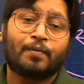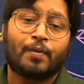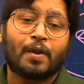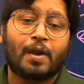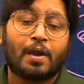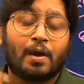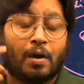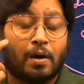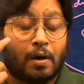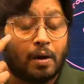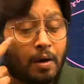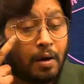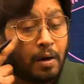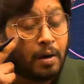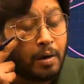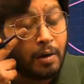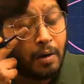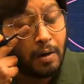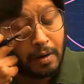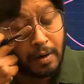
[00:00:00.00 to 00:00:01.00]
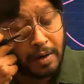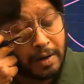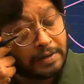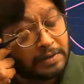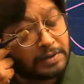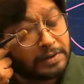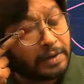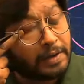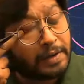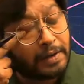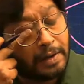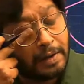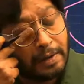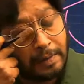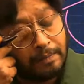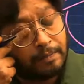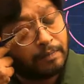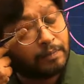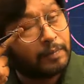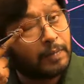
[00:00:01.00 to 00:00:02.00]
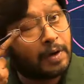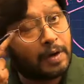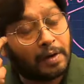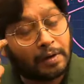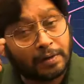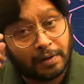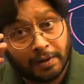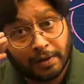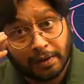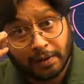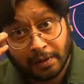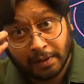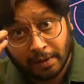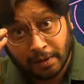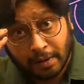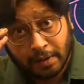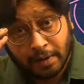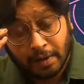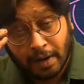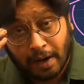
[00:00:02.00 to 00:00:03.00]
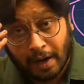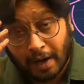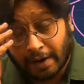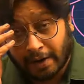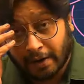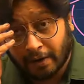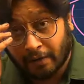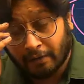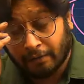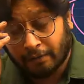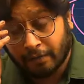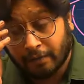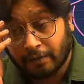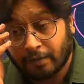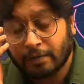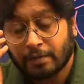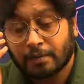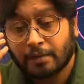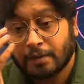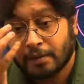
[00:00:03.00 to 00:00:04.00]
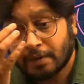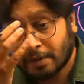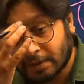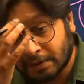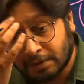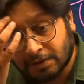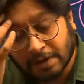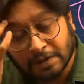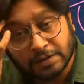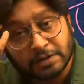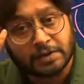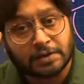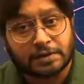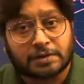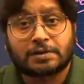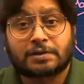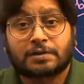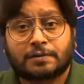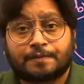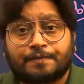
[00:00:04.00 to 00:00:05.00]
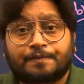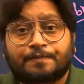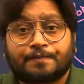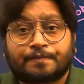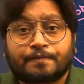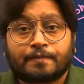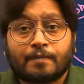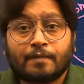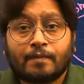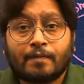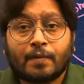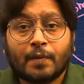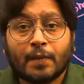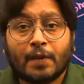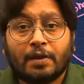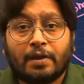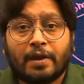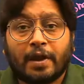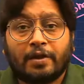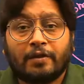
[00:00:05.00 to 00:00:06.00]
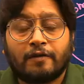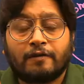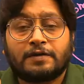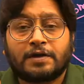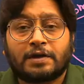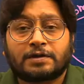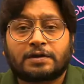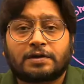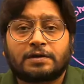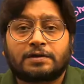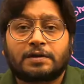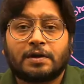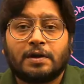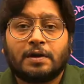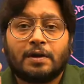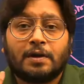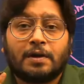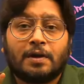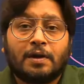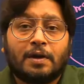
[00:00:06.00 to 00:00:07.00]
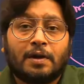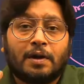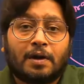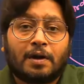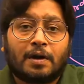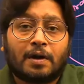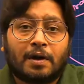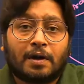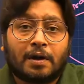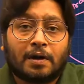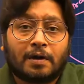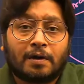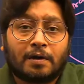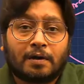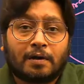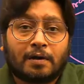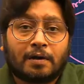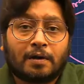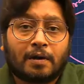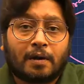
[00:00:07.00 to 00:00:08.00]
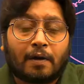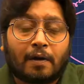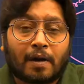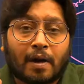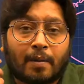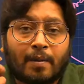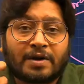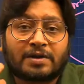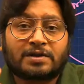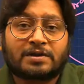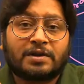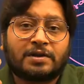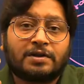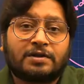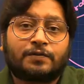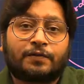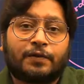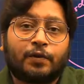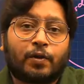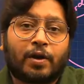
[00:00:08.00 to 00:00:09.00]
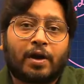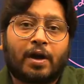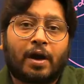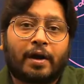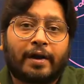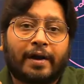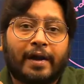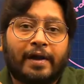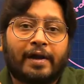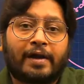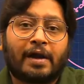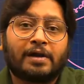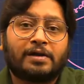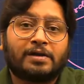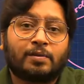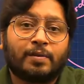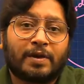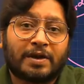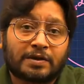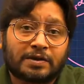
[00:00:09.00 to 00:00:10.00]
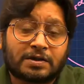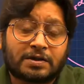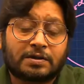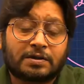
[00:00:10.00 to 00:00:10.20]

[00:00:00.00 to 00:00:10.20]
or let's say the idea of justice, theory of justice, uh, or Amartya Sen's view regarding entitlements.